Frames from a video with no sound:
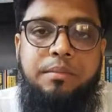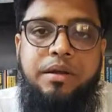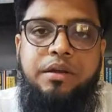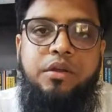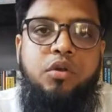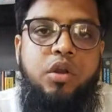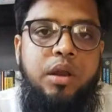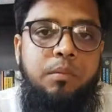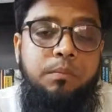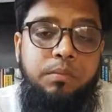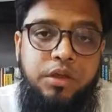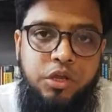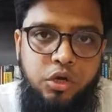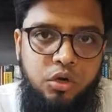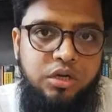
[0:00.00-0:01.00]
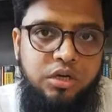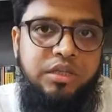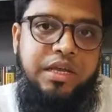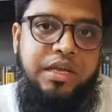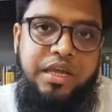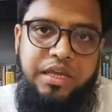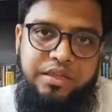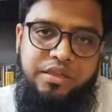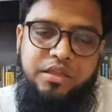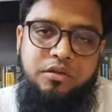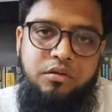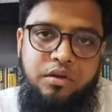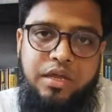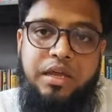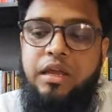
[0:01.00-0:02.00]
teucrium cured the case.
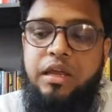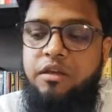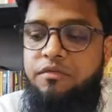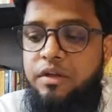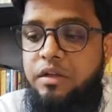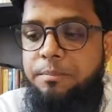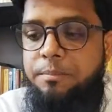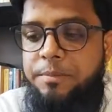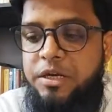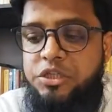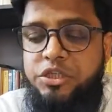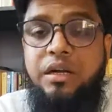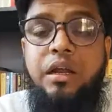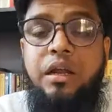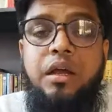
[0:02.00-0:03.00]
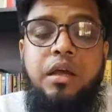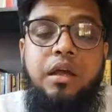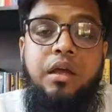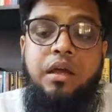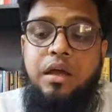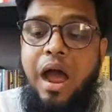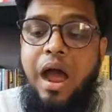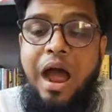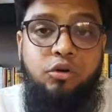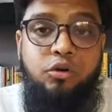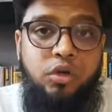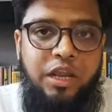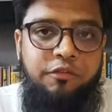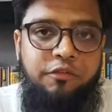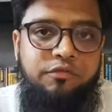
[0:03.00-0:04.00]
Okay, even the patient
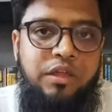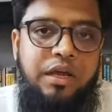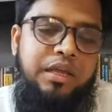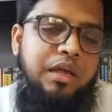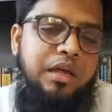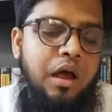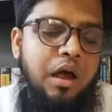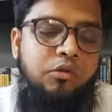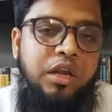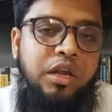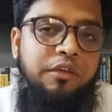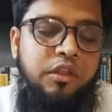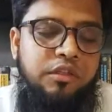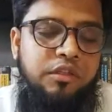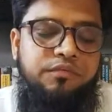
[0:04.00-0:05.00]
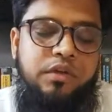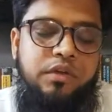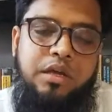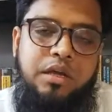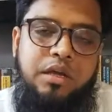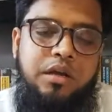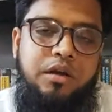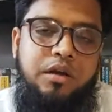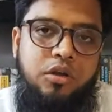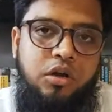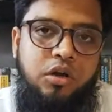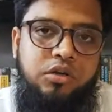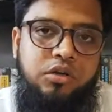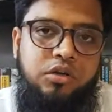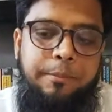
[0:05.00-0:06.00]
outlived his
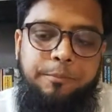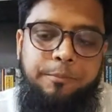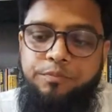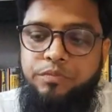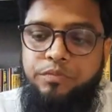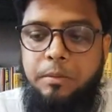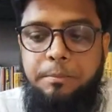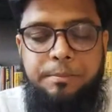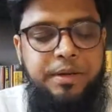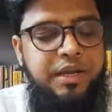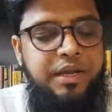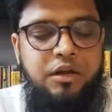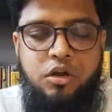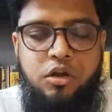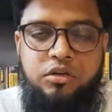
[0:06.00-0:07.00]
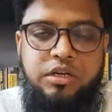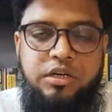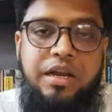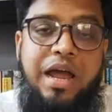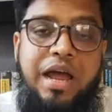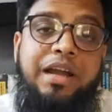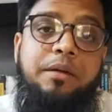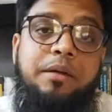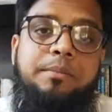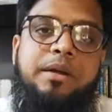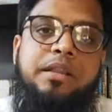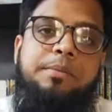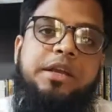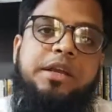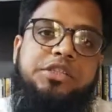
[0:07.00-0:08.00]
doctor. Doctor died, but
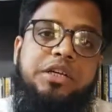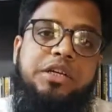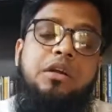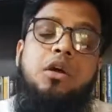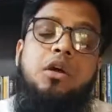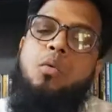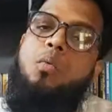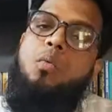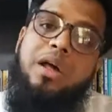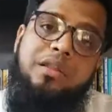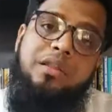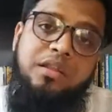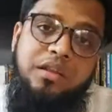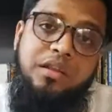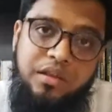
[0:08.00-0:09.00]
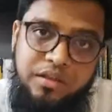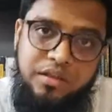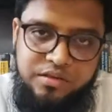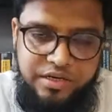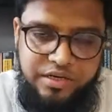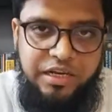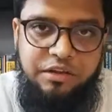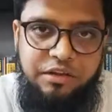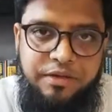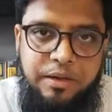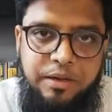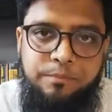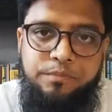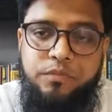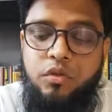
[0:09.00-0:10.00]
the patient was still
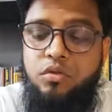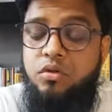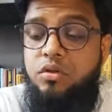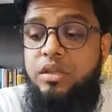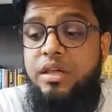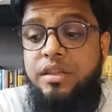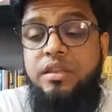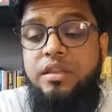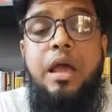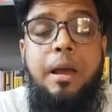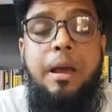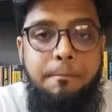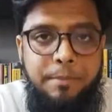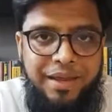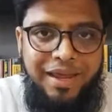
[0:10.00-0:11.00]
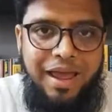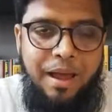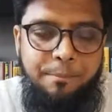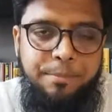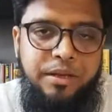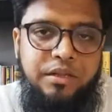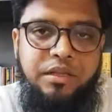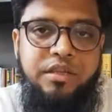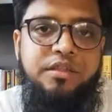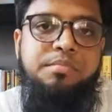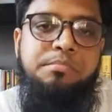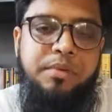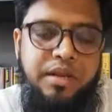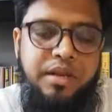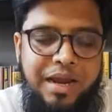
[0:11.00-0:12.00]
living. So this may happen. This
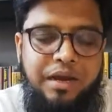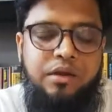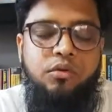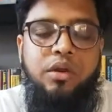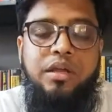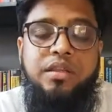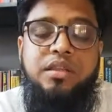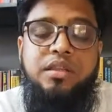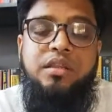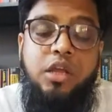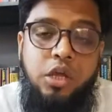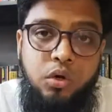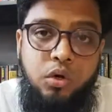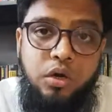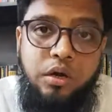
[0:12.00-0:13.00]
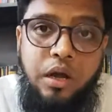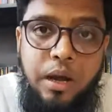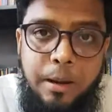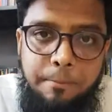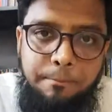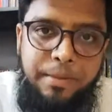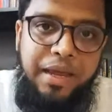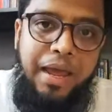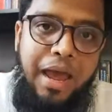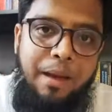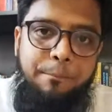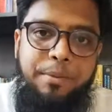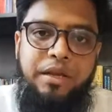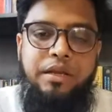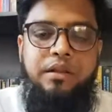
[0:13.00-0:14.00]
miraculous cure may
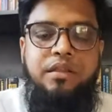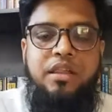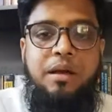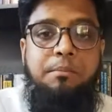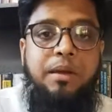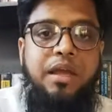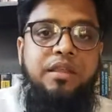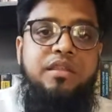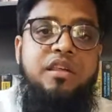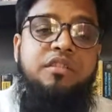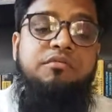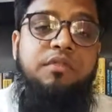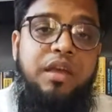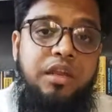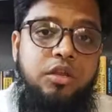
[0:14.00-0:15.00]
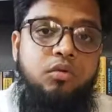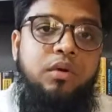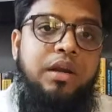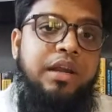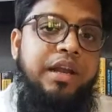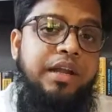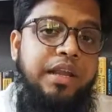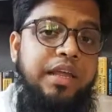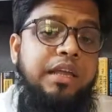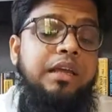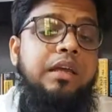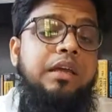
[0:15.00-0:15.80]
happen in some cases where you are getting